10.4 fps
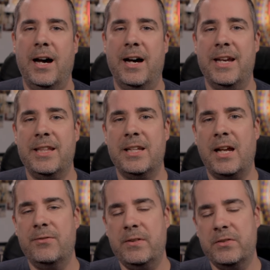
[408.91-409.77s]
And then
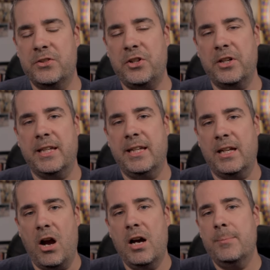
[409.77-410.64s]
I've even started
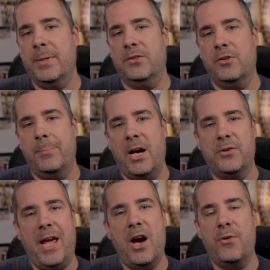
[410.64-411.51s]
getting comments
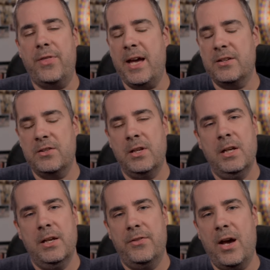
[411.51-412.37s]
about how that
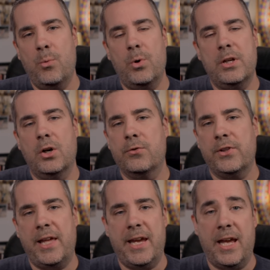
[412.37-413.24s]
one
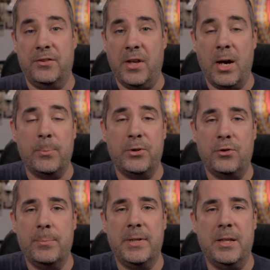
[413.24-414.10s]
overlay has helped
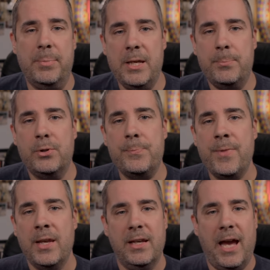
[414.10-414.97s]
so many
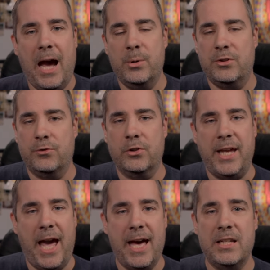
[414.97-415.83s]
people, how it's
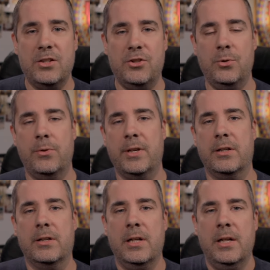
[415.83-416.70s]
really added to
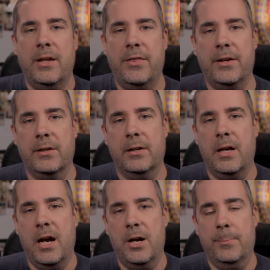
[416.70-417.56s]
their
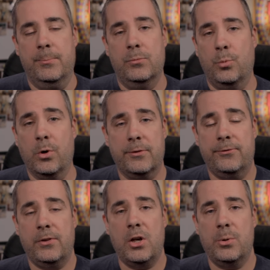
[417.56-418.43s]

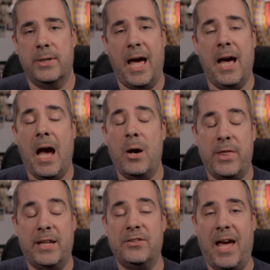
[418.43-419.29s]
workflow and how
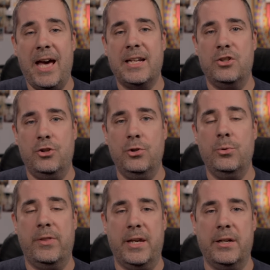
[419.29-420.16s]
that's added
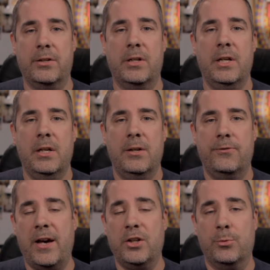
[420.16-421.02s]
to their
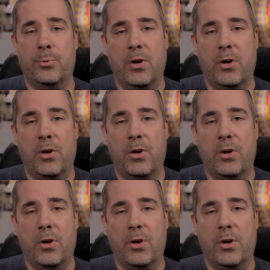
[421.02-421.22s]
final